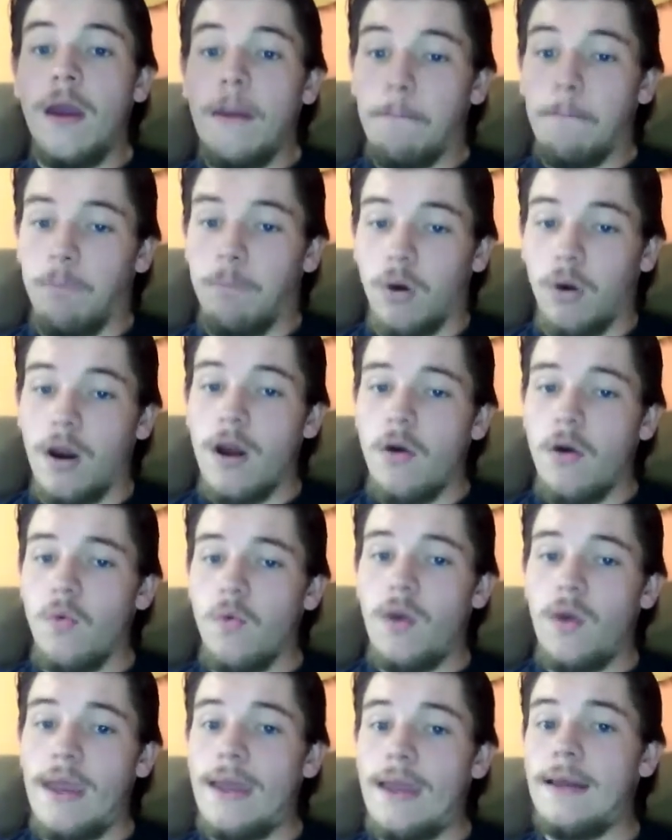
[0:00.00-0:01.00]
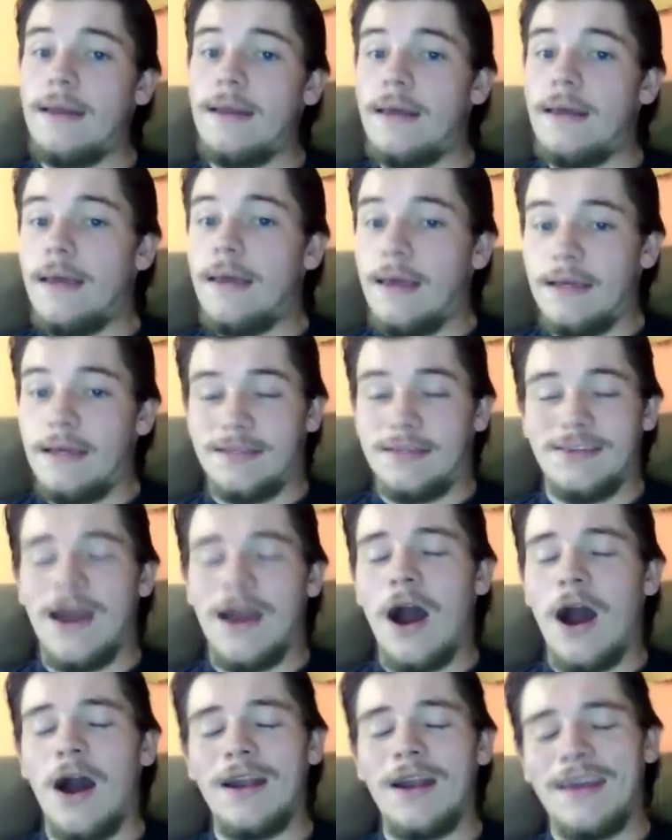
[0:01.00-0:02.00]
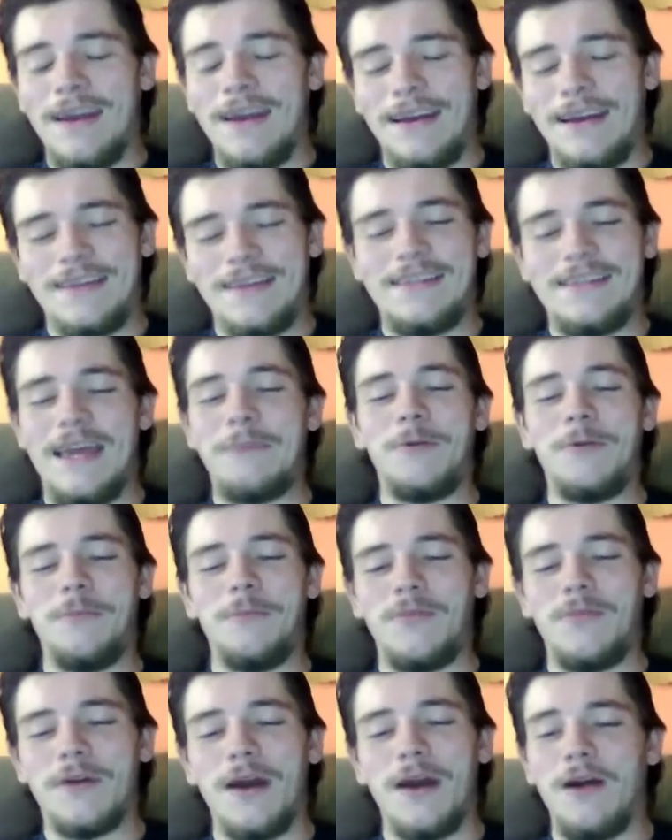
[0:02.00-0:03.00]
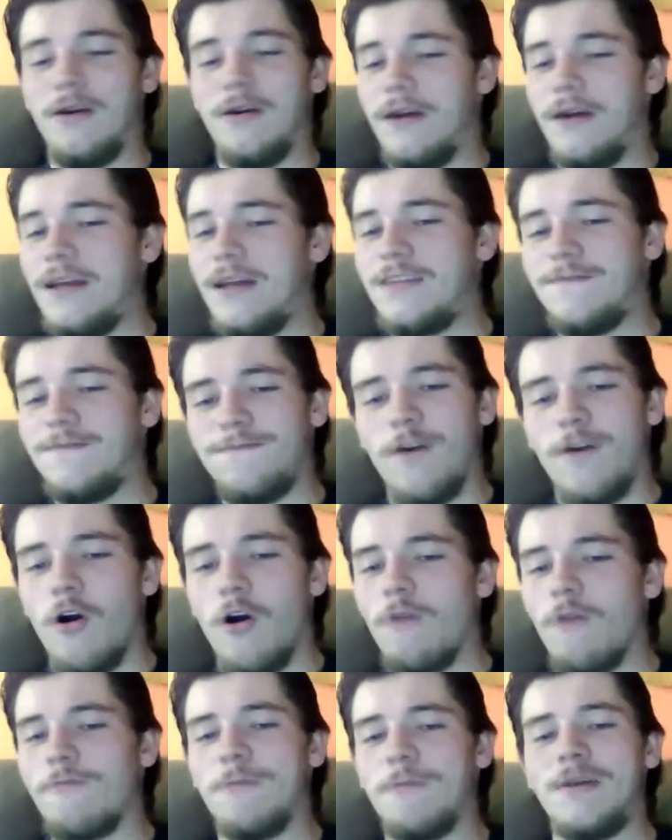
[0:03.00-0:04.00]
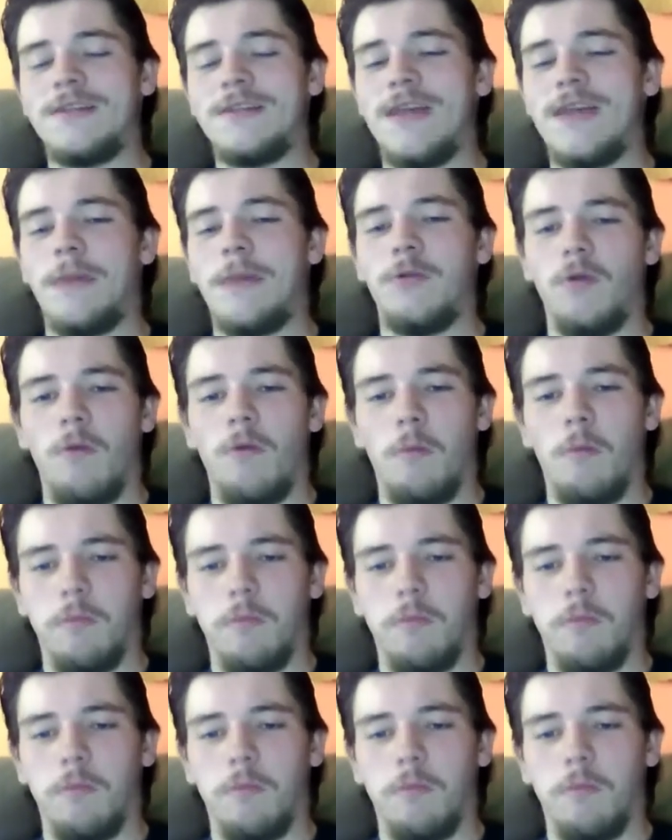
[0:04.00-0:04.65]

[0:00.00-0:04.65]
Brown weed is not an acceptable color. It's far from acceptable.